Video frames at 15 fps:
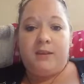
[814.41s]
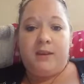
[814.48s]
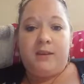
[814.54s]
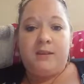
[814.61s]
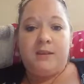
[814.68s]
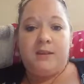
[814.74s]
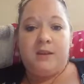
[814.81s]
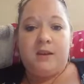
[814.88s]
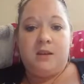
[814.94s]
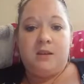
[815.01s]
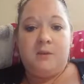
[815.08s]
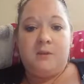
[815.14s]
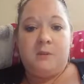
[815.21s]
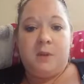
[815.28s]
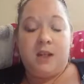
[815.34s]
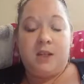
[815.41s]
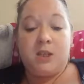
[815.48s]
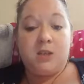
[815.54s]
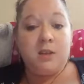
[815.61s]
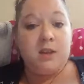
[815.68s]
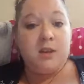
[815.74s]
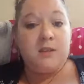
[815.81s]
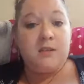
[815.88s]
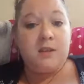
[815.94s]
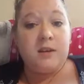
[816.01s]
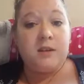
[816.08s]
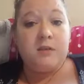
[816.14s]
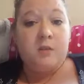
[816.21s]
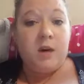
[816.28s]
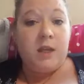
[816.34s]
and some pictures
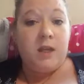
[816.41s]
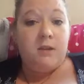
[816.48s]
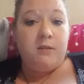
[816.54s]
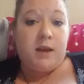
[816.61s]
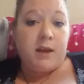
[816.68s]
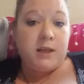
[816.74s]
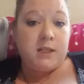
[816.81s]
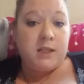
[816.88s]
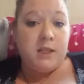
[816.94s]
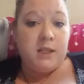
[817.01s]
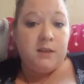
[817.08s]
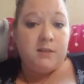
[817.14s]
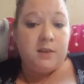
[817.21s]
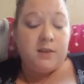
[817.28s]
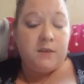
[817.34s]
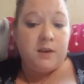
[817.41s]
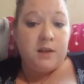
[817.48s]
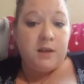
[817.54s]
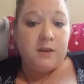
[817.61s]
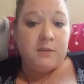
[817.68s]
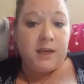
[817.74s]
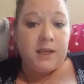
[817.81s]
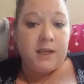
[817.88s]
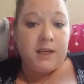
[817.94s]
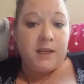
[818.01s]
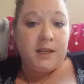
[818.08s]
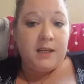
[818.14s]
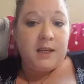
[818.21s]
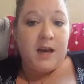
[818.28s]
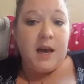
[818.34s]
of what you like to use for your
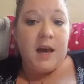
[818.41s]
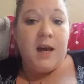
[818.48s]
mailing.